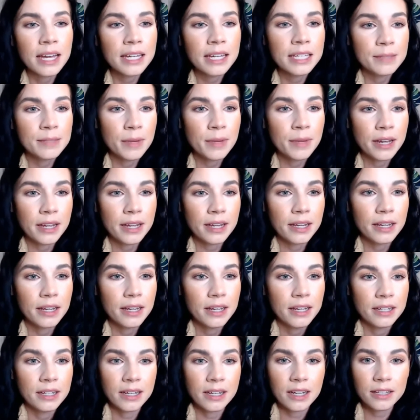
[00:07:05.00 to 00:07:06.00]
is my
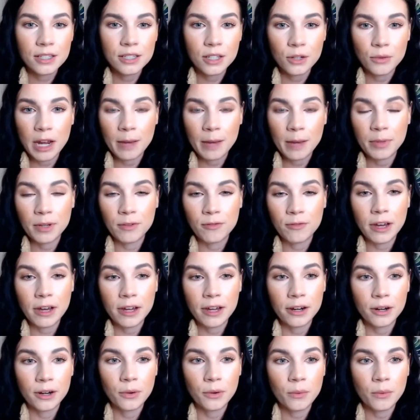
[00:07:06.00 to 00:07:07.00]
not so rapid
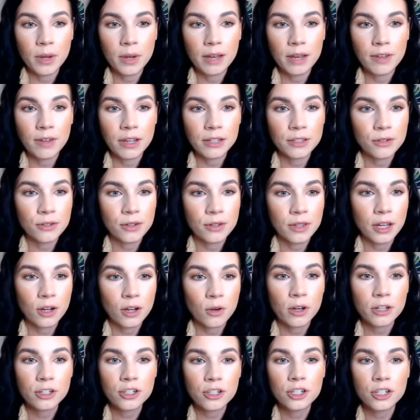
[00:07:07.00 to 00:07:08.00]
fire way of answering that
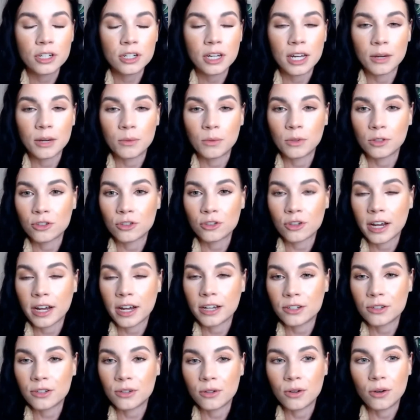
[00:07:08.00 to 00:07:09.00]
question. I will try
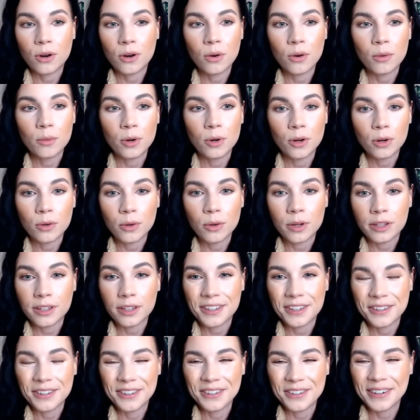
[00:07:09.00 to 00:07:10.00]
to go more
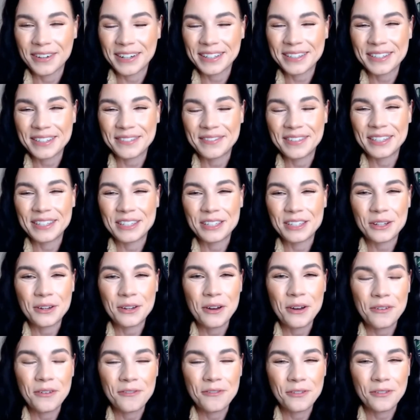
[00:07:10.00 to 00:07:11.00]
quickly through the rest of these
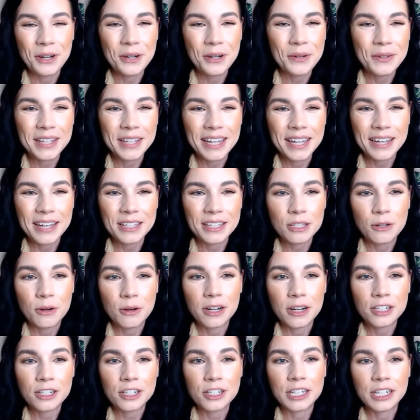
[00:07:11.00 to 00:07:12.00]
frequently asked
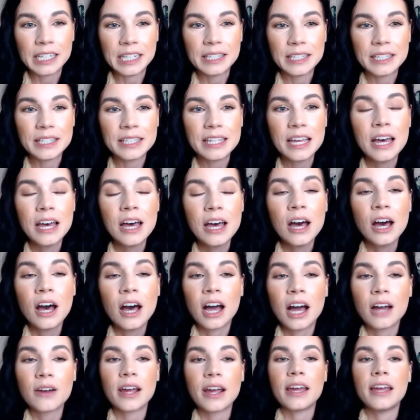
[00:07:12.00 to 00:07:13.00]
questions.
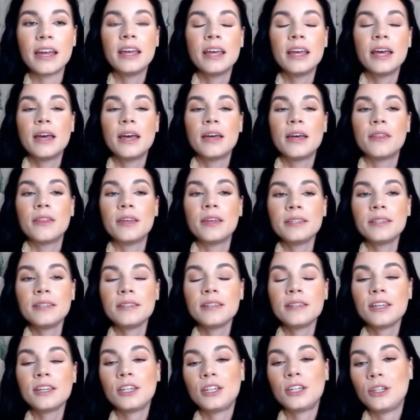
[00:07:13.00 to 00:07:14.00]
All right. This is
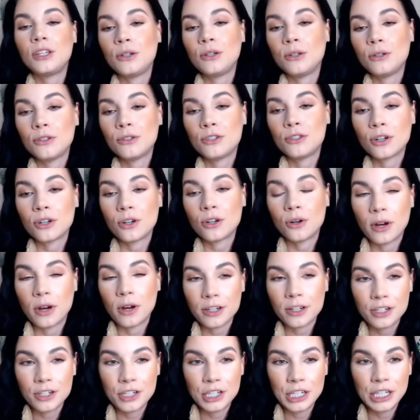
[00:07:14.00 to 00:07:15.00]
a huge
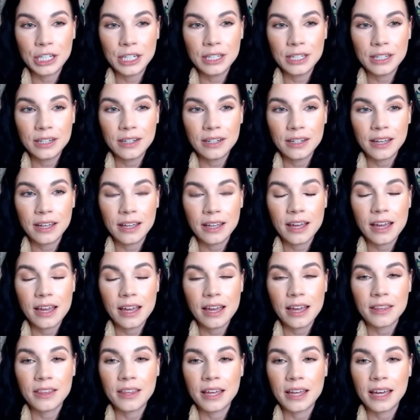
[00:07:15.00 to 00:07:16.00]
question
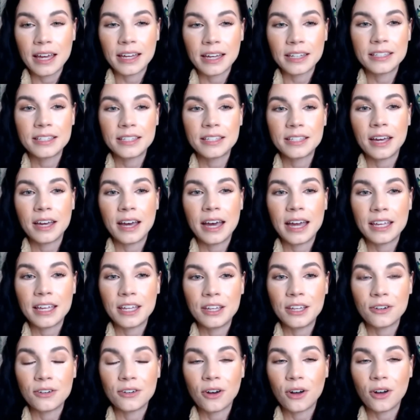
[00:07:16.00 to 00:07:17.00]
that I
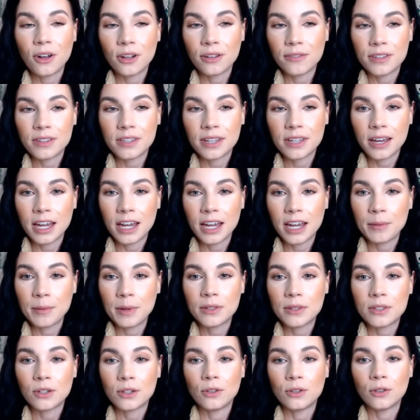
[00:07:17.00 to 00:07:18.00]
hear all the time.
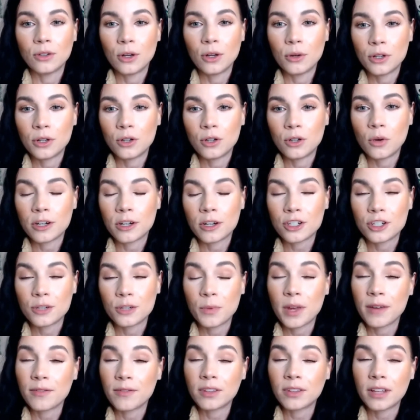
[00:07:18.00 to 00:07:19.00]
It's a loaded question.
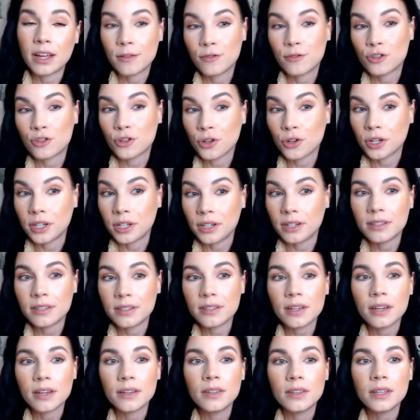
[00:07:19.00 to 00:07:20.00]
We have a lot of trainings
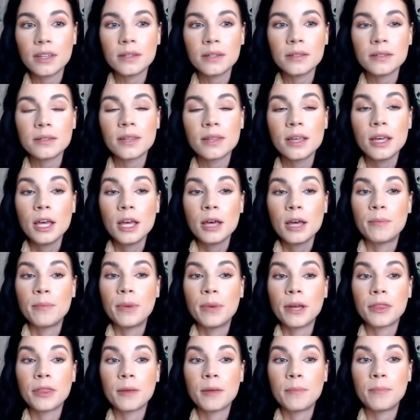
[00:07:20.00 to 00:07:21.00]
on this,
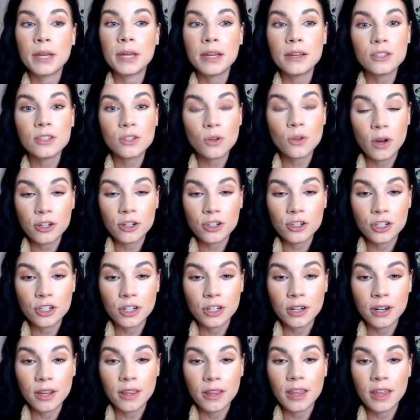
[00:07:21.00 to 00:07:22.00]
but the biggest
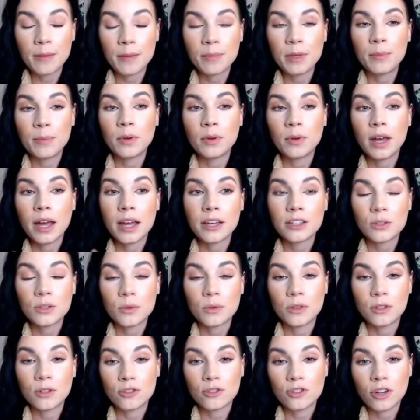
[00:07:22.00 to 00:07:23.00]
question that people ask
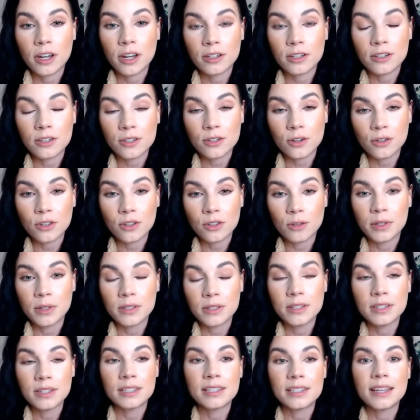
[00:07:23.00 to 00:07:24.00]
when they're trying to start their
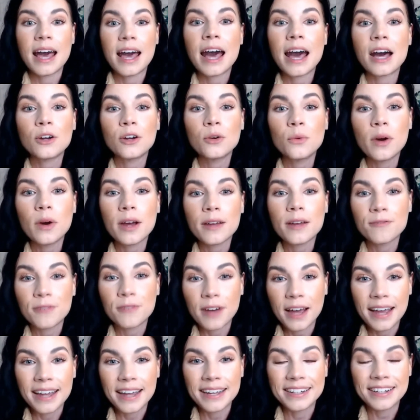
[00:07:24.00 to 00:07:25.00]
business is, how do I
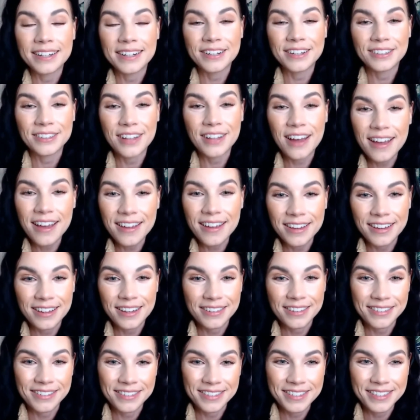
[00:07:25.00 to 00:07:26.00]
find
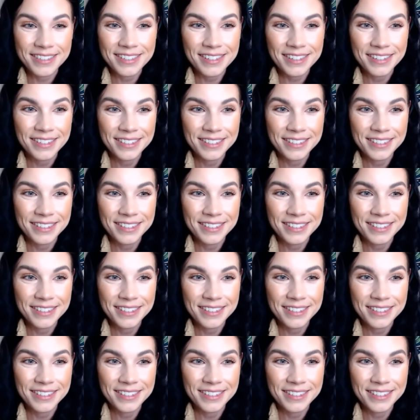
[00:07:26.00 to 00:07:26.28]
clients?